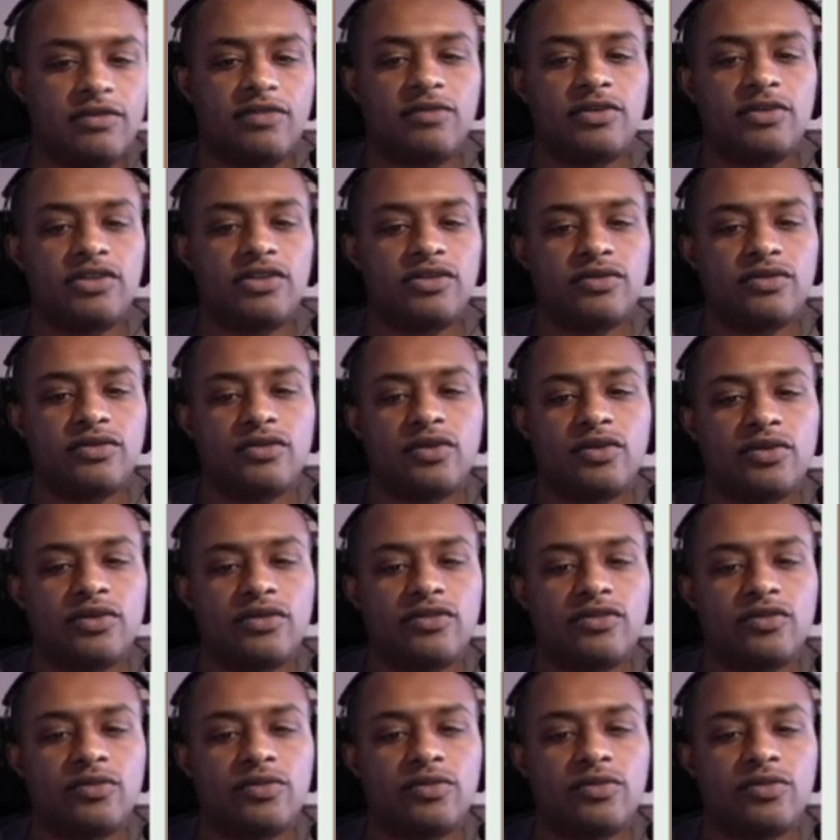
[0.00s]
mission was
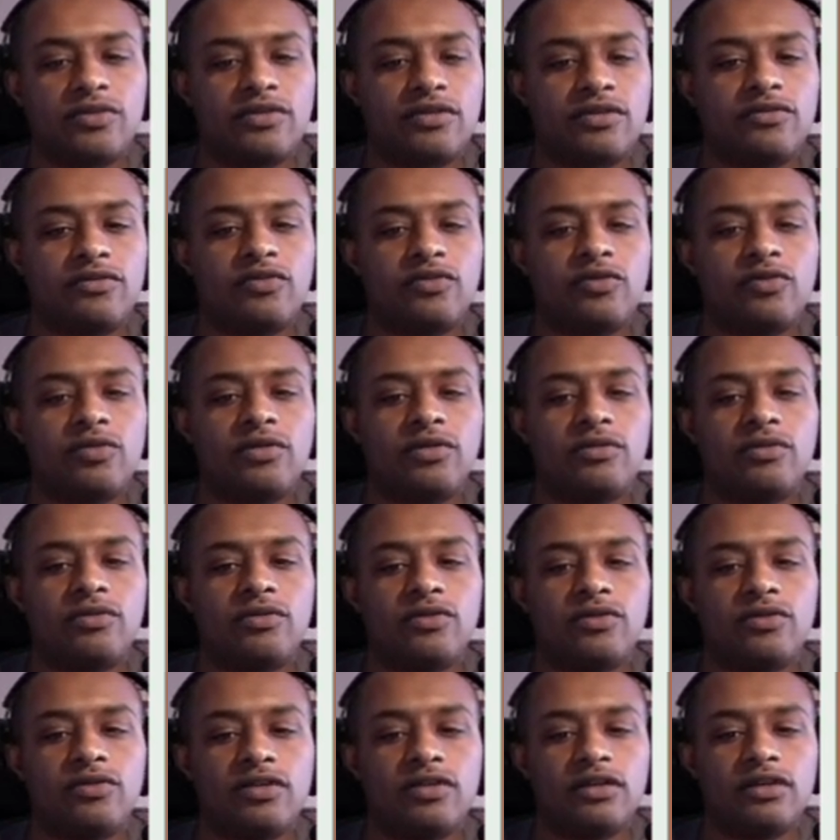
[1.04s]
always to preserve Nubian
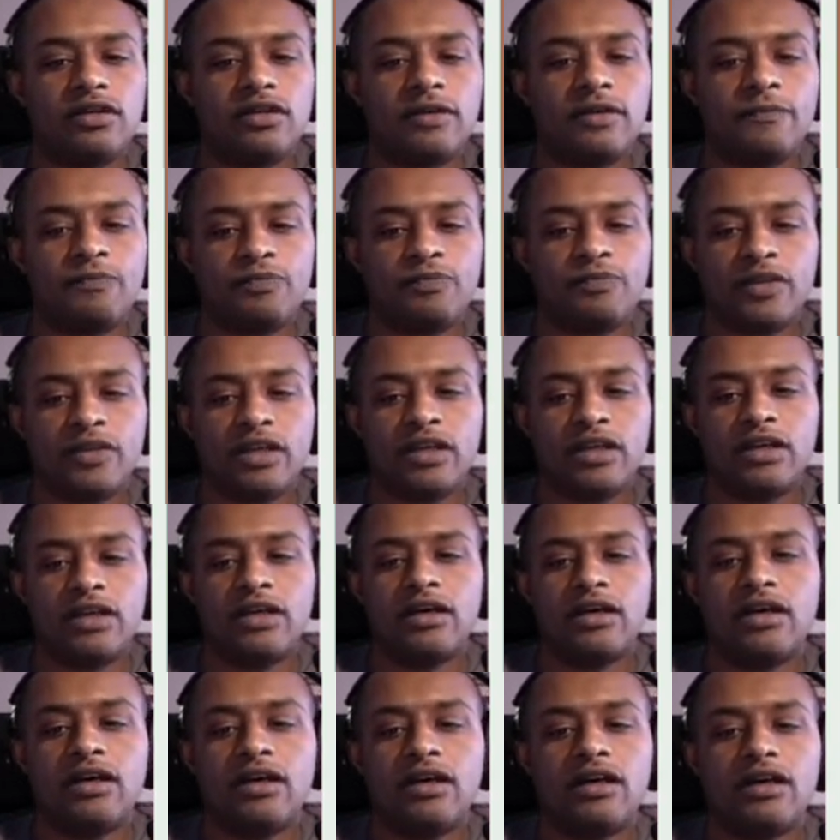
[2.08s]
music
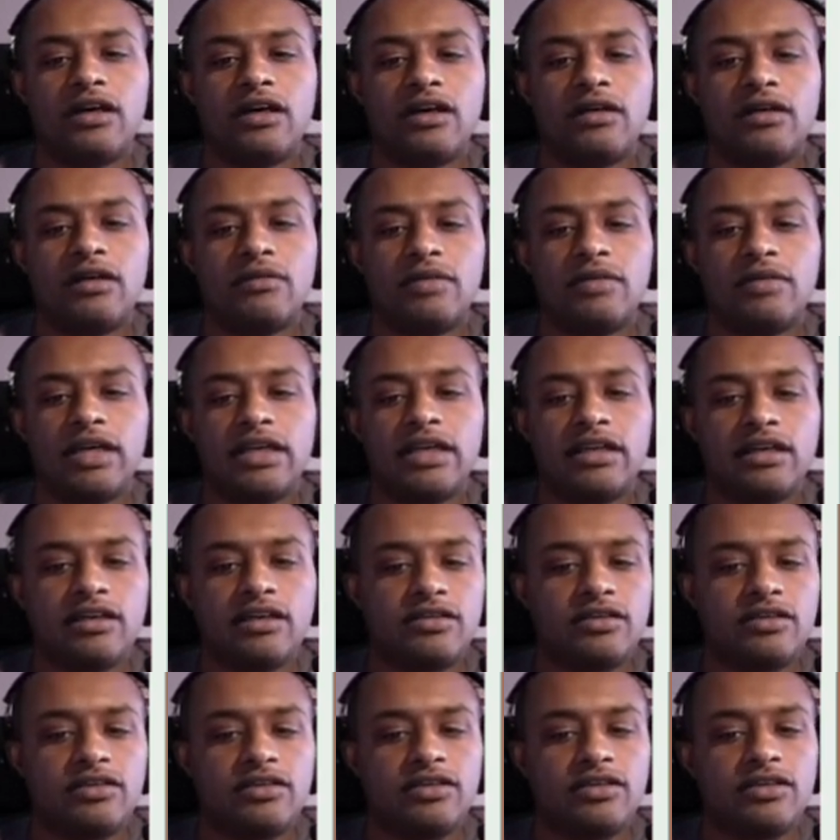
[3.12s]
and
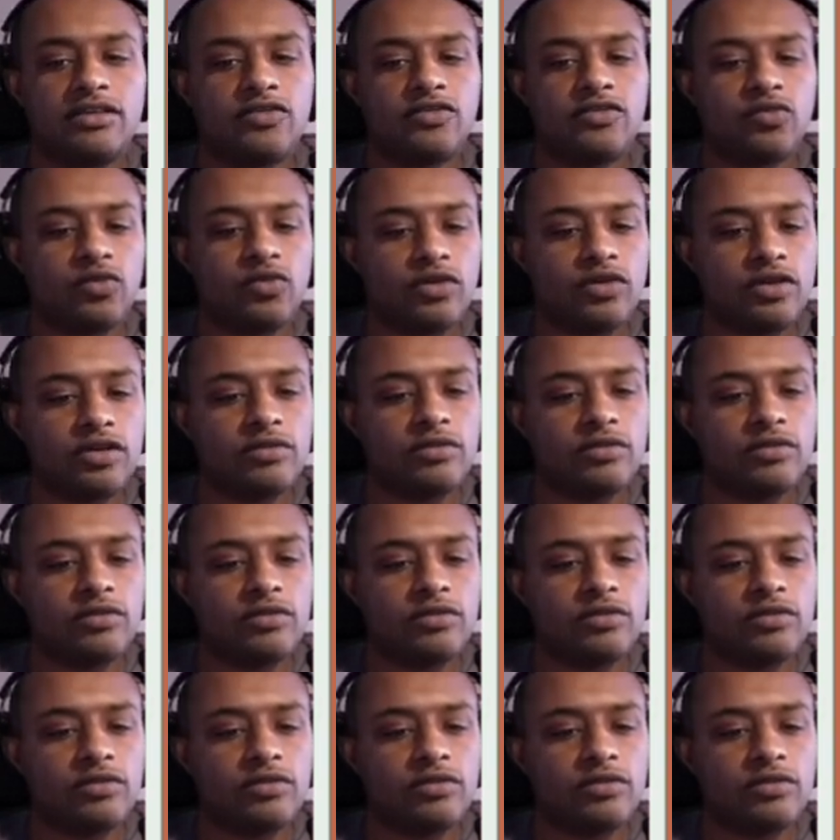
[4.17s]
heritage in his work